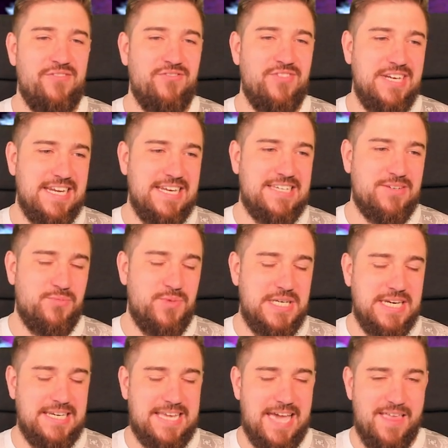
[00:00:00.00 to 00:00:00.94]
We
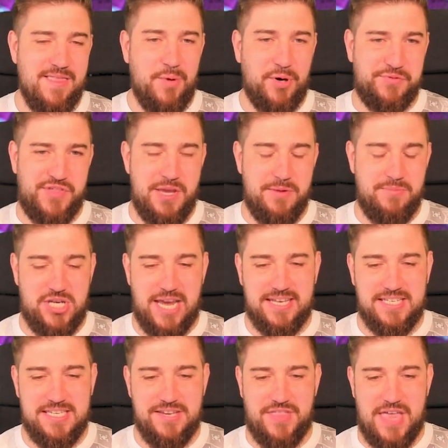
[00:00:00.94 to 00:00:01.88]
did get them off the
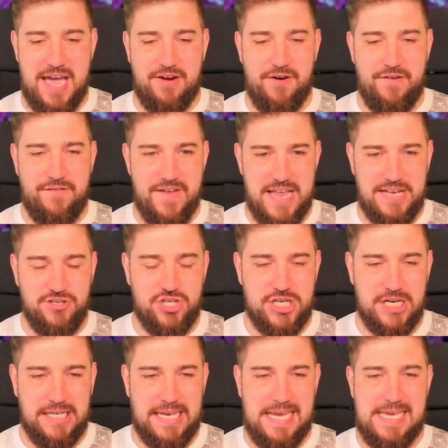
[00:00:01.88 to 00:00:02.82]
objective there
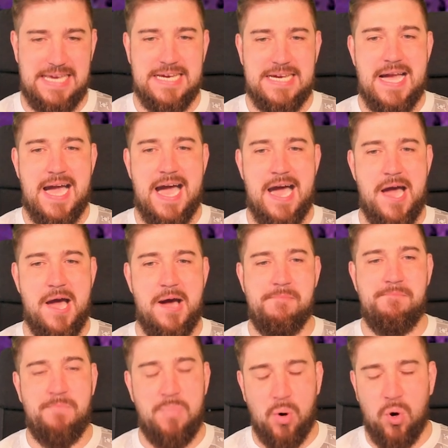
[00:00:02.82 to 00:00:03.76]
eventually,
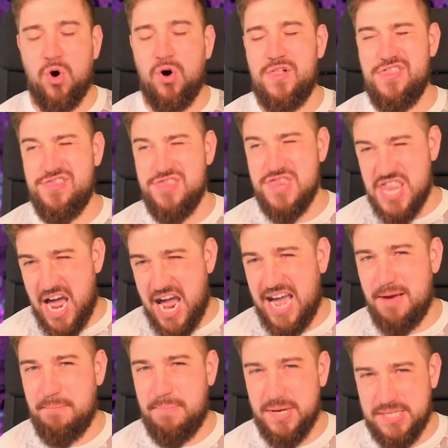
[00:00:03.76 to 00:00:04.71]
but
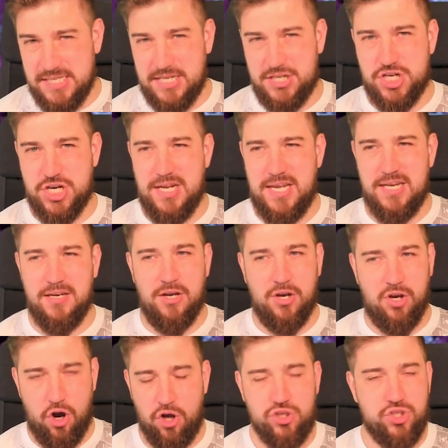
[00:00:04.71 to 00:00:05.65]
that
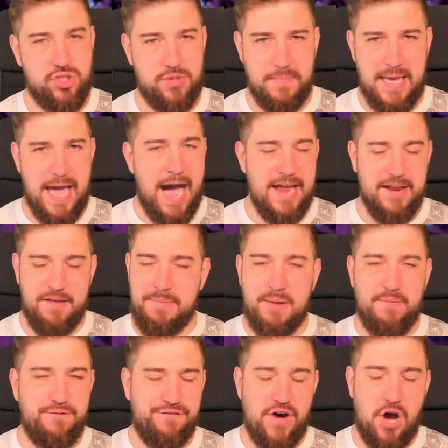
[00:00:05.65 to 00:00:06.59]
positioning cost me. I'd have
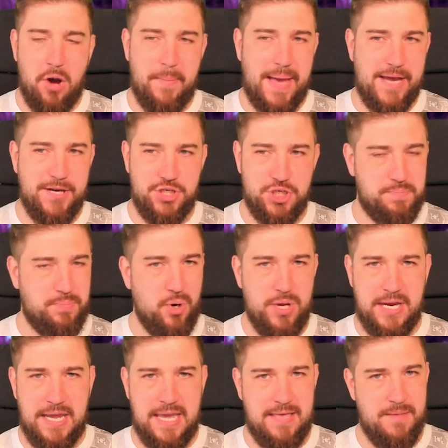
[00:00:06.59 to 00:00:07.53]
been far better just
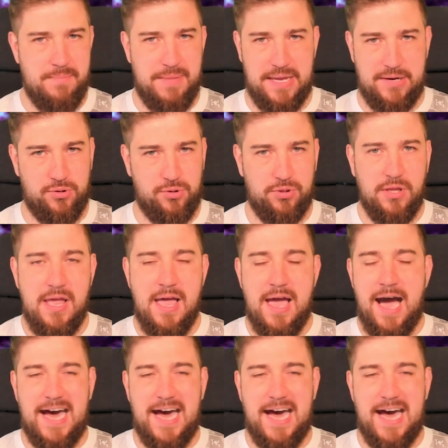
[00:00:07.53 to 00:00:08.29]
putting it in the middle.